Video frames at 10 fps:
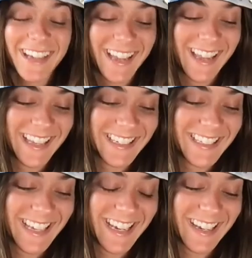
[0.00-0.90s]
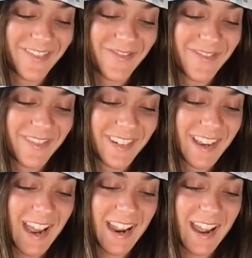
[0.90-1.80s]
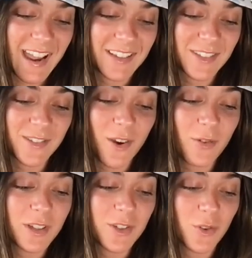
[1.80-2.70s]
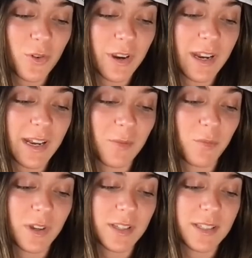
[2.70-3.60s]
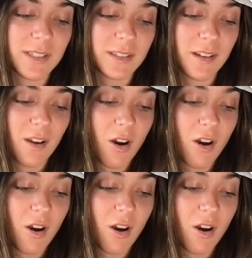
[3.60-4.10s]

And I so enjoyed and was